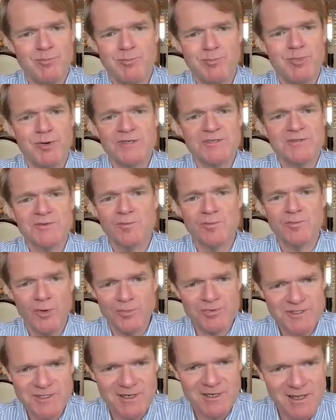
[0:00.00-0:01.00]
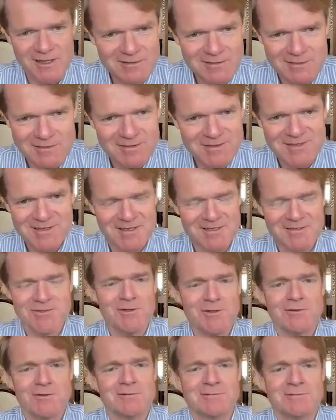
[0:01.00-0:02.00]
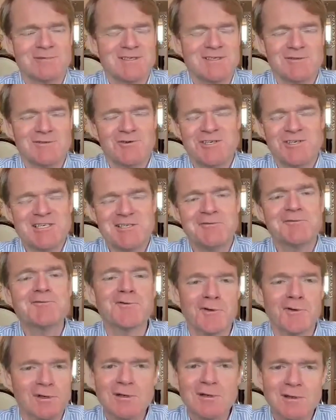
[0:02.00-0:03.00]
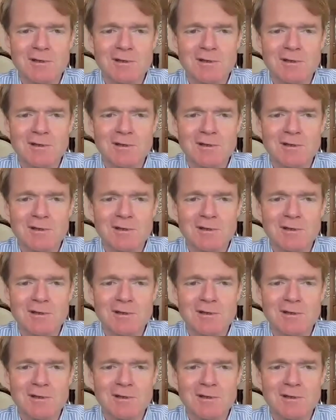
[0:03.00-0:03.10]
buy some property lessons. It's not any different.